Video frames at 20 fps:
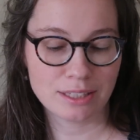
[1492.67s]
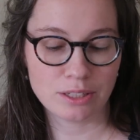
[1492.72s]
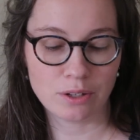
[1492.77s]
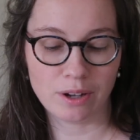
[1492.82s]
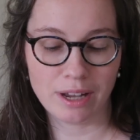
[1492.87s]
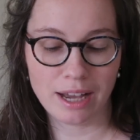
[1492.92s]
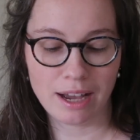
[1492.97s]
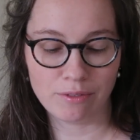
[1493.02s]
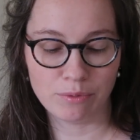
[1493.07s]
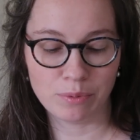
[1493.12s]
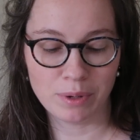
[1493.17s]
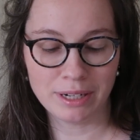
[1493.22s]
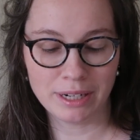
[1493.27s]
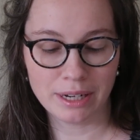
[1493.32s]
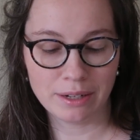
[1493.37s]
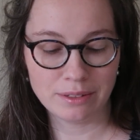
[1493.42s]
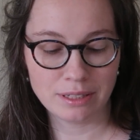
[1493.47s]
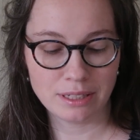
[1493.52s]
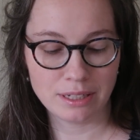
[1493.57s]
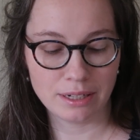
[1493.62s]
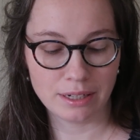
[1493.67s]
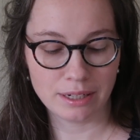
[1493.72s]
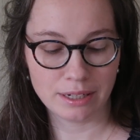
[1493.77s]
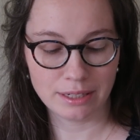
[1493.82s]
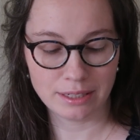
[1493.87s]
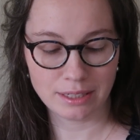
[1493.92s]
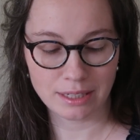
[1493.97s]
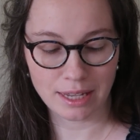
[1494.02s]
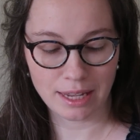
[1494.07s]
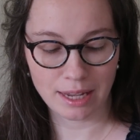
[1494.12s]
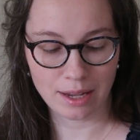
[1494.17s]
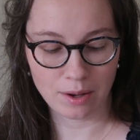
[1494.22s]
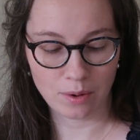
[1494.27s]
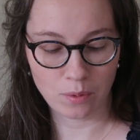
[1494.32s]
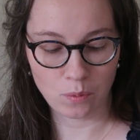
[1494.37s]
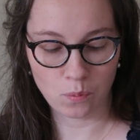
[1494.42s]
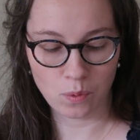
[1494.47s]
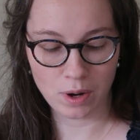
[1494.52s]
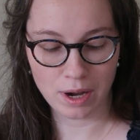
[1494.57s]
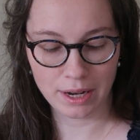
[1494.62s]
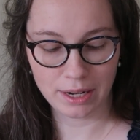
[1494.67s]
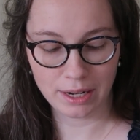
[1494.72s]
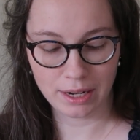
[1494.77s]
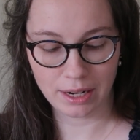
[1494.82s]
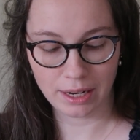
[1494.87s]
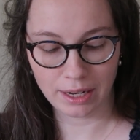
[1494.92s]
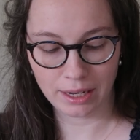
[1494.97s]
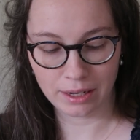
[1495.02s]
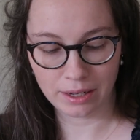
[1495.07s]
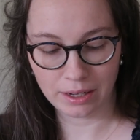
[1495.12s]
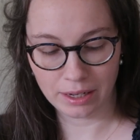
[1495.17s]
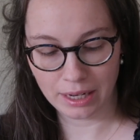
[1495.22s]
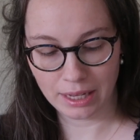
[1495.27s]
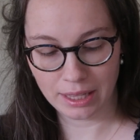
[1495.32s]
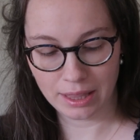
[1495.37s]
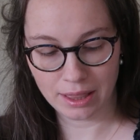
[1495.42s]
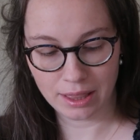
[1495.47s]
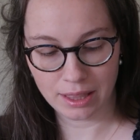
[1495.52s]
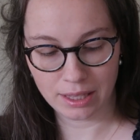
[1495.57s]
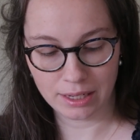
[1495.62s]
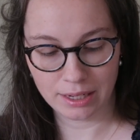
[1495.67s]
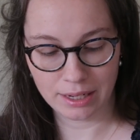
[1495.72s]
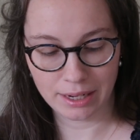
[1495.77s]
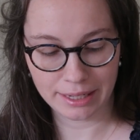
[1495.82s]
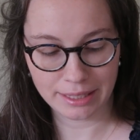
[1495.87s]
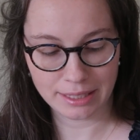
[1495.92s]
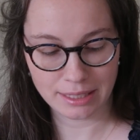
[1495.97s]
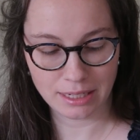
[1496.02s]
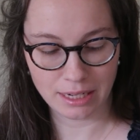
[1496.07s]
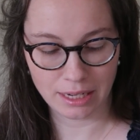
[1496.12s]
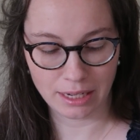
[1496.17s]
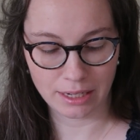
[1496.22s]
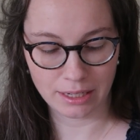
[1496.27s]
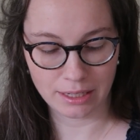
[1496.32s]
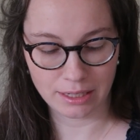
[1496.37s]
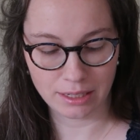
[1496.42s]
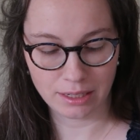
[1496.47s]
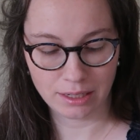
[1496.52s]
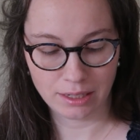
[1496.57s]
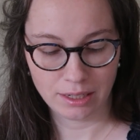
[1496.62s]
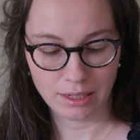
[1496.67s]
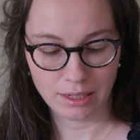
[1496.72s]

So I'll have one downstairs and one uh, in the nightstand.